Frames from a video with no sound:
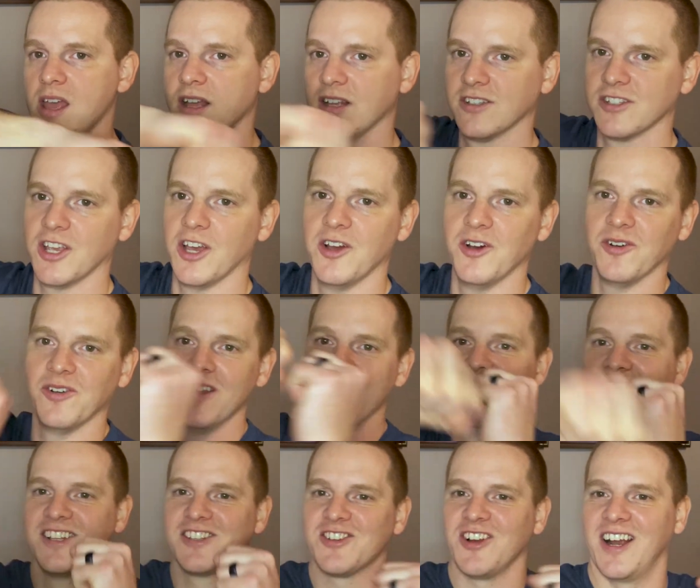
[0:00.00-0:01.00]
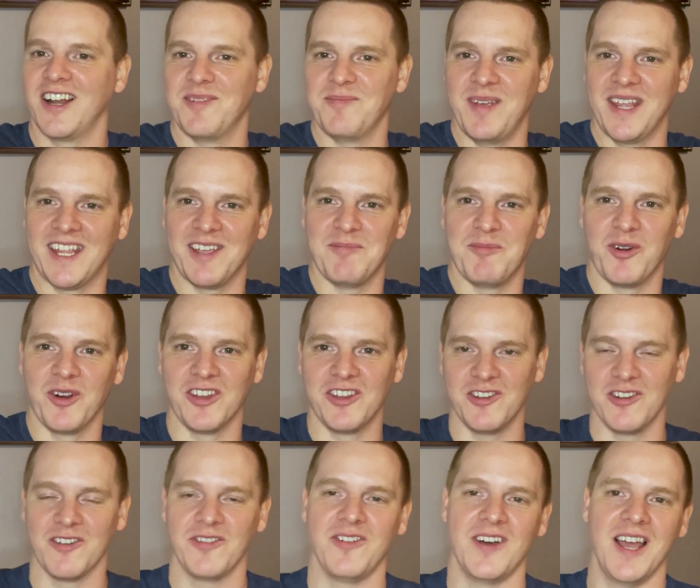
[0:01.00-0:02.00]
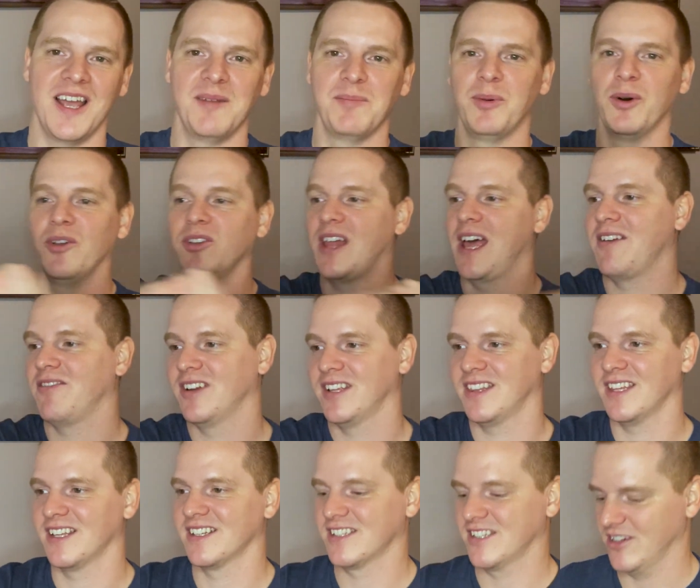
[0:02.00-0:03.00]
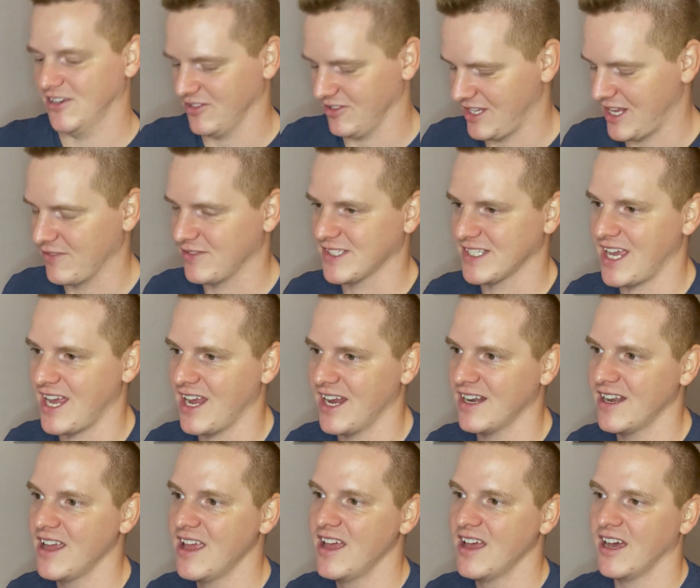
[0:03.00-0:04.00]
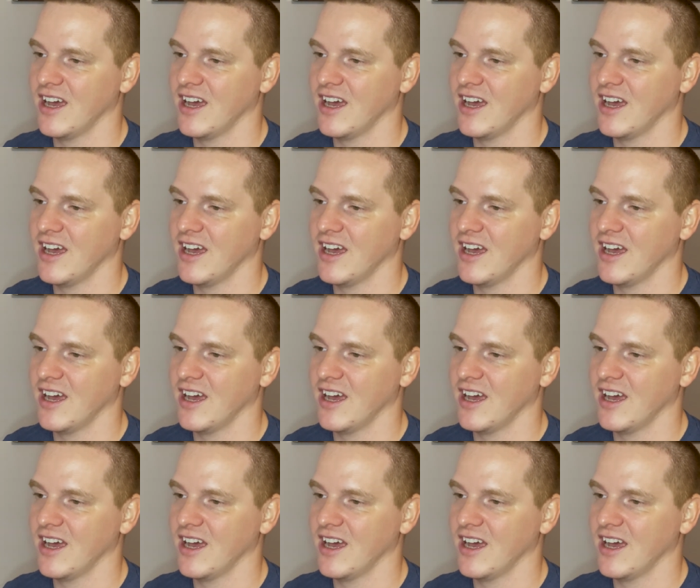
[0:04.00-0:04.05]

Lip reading: So try to make it more unified, pull everything to your left side.